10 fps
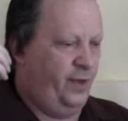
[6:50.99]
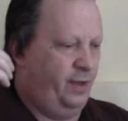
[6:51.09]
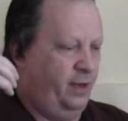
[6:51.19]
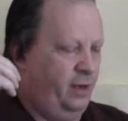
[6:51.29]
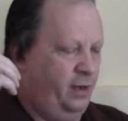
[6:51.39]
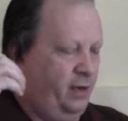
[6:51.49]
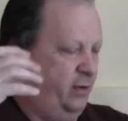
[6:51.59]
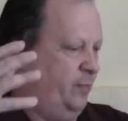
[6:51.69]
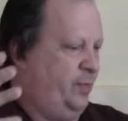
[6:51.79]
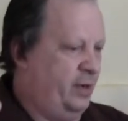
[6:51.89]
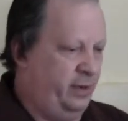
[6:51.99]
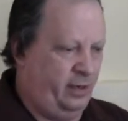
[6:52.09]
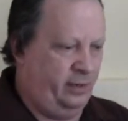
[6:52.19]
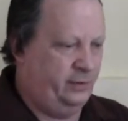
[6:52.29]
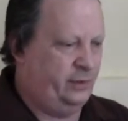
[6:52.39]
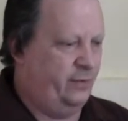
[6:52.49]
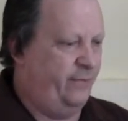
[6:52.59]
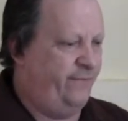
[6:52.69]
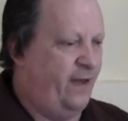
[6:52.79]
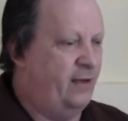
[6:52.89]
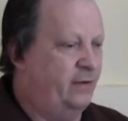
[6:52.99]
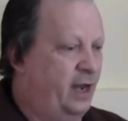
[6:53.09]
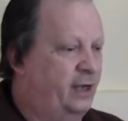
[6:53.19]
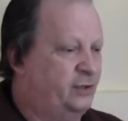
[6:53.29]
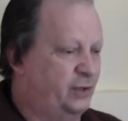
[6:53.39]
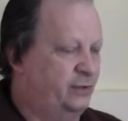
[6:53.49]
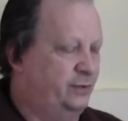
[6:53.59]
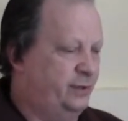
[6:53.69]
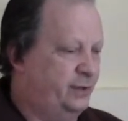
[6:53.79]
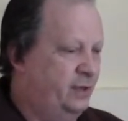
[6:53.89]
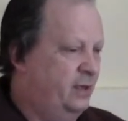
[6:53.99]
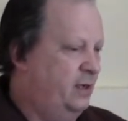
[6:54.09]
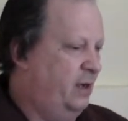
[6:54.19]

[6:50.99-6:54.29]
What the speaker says: the underpinnings or the foundations